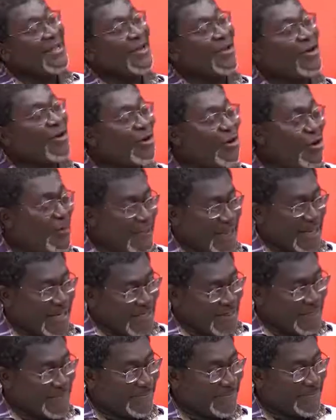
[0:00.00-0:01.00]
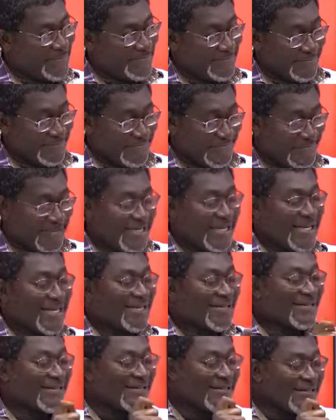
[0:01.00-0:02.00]
Globally,
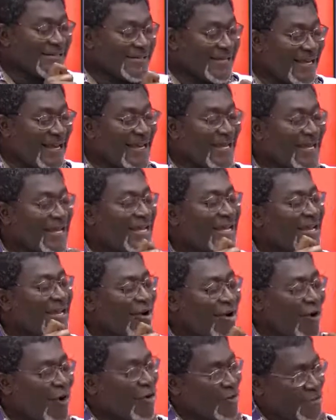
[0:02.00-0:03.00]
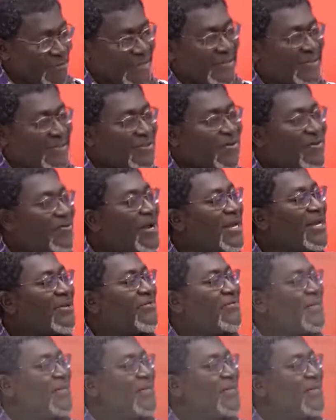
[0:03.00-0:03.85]
the daily cost, so when we